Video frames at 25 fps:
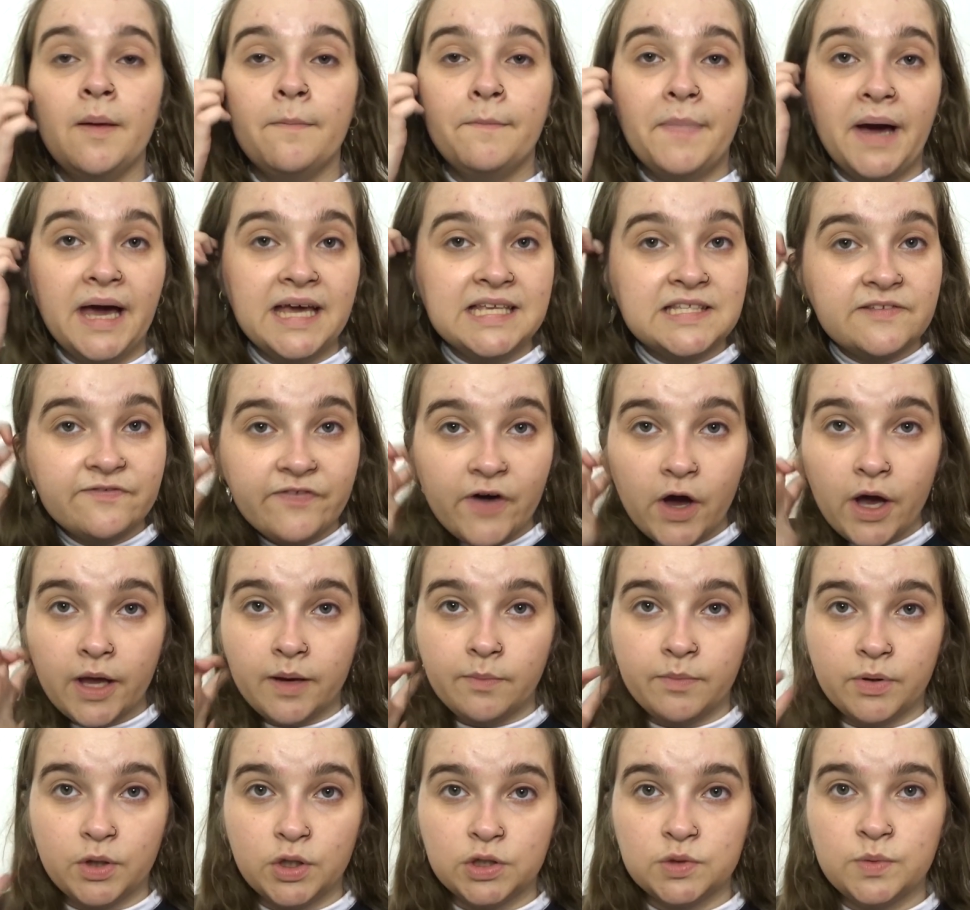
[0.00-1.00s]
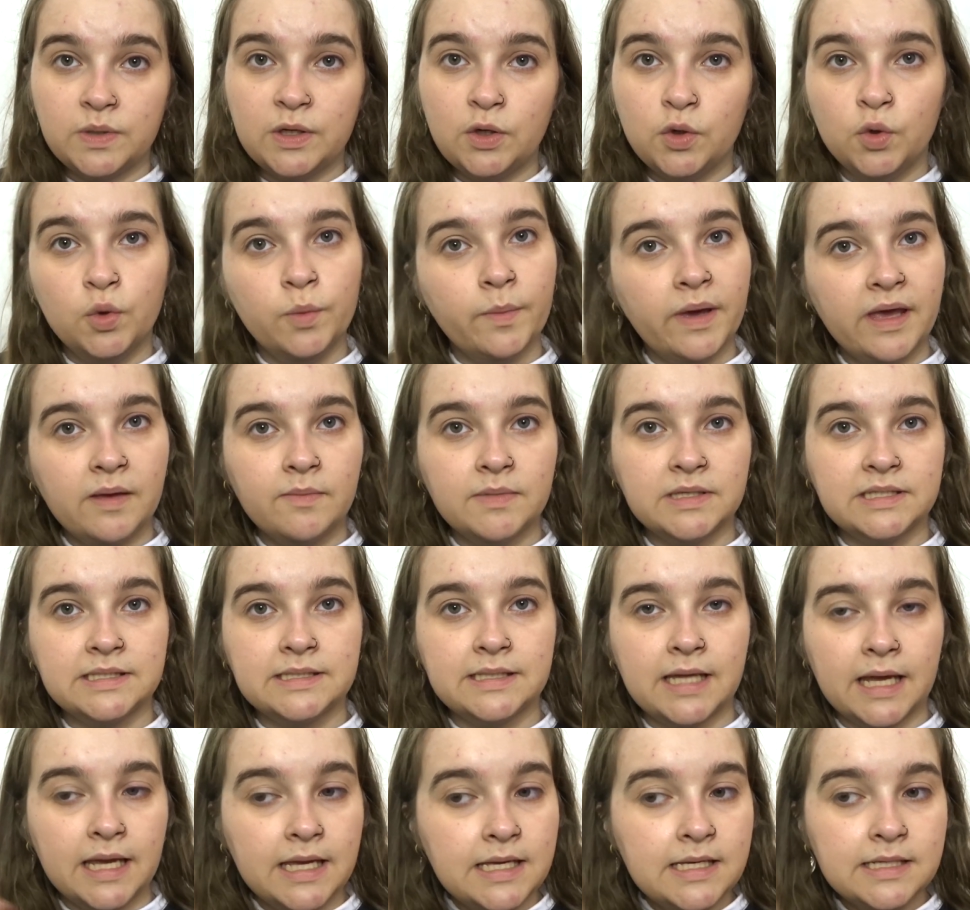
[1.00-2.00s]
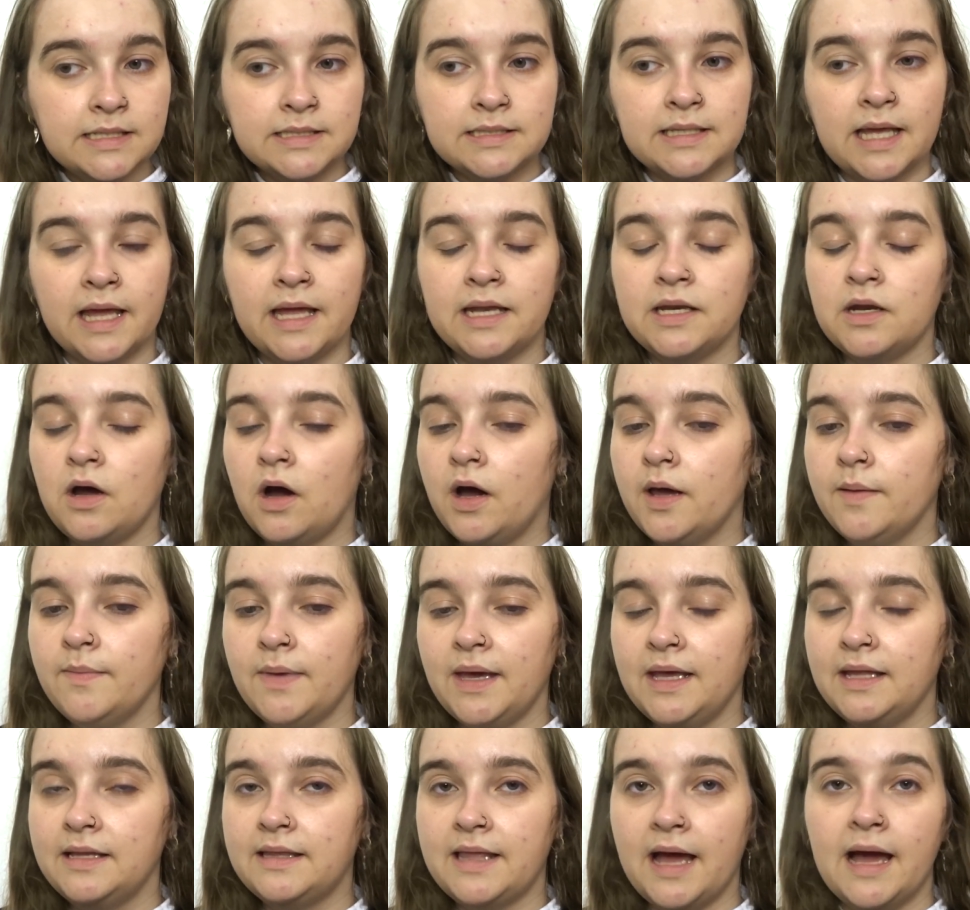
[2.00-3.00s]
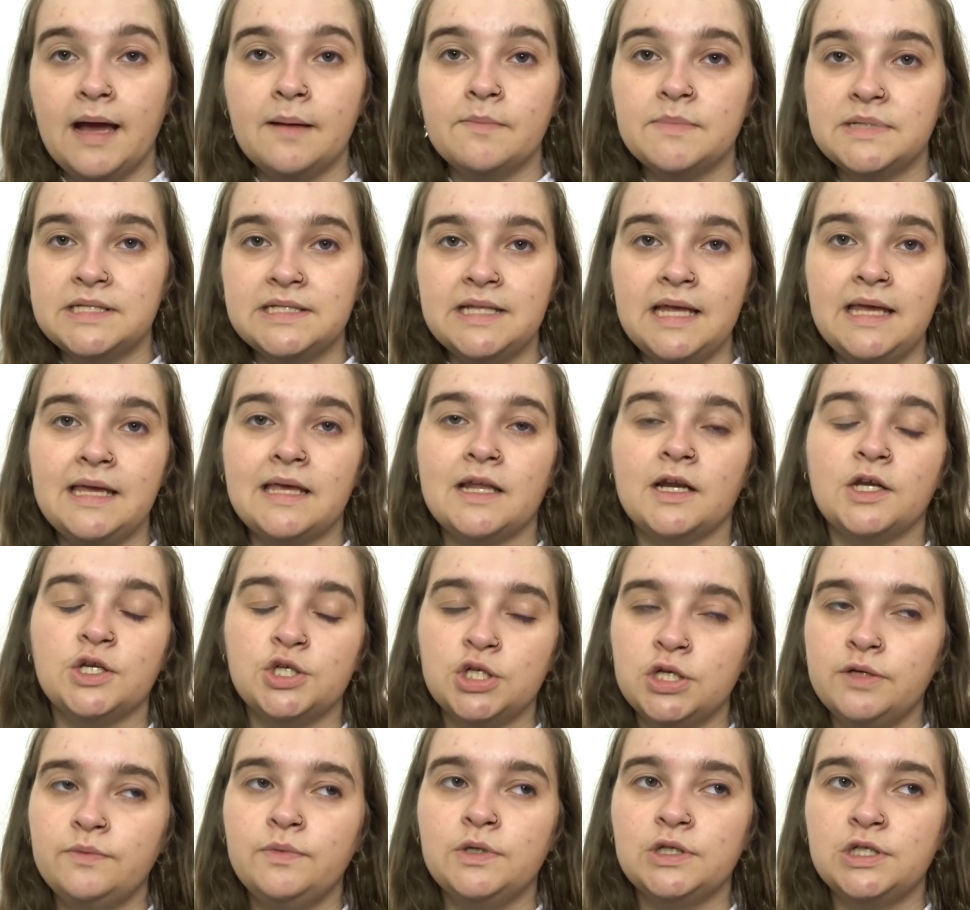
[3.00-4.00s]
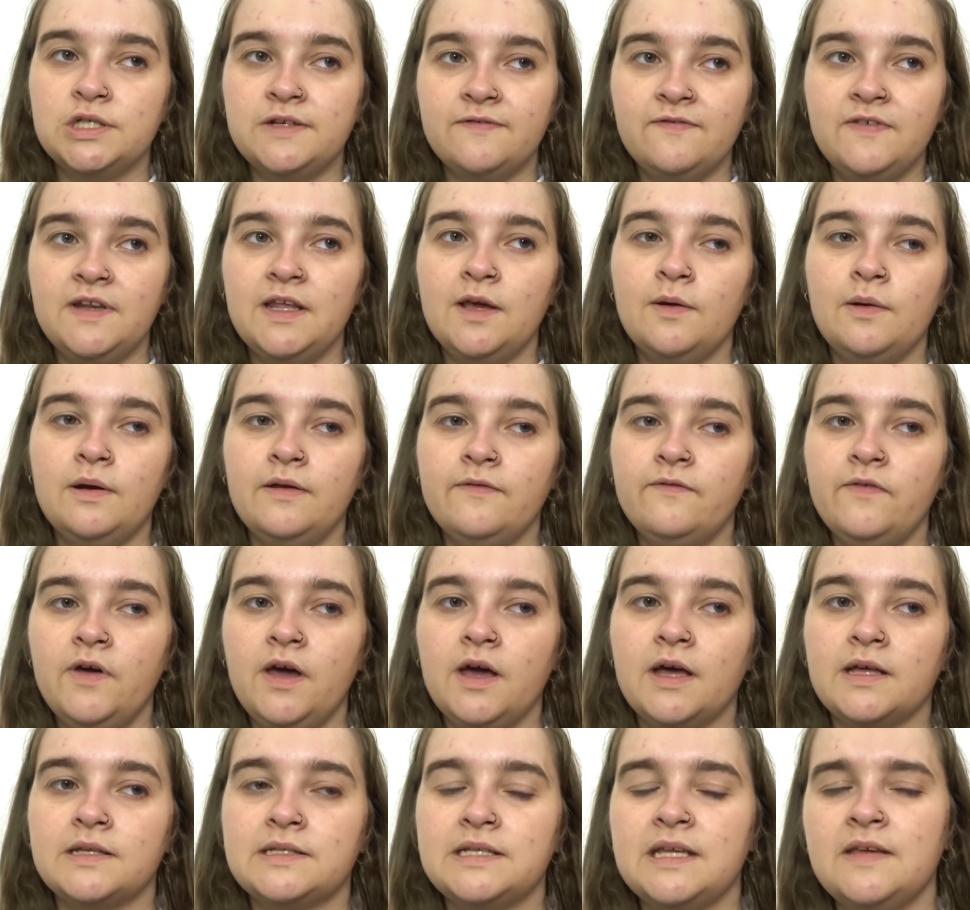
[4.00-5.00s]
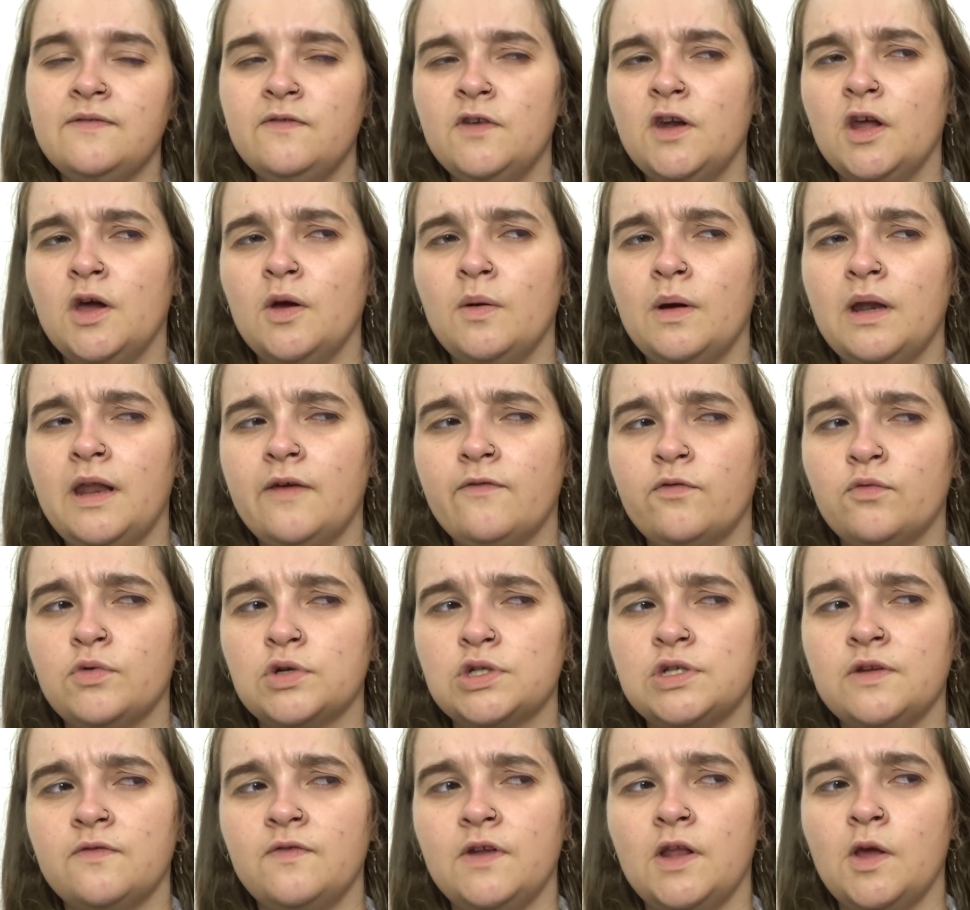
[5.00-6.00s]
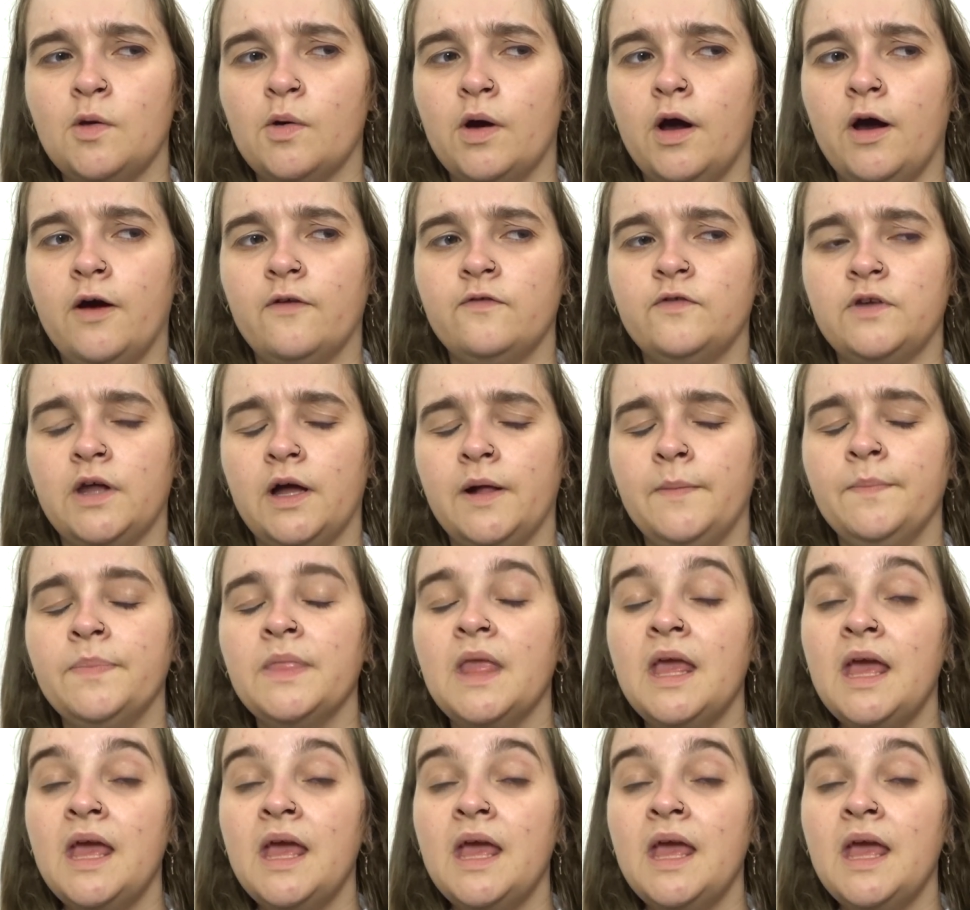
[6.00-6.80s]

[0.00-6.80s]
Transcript: But it's fine, because we all make mistakes, and I made that mistake, and I should have watched a video on it first, even though I never watched a video after.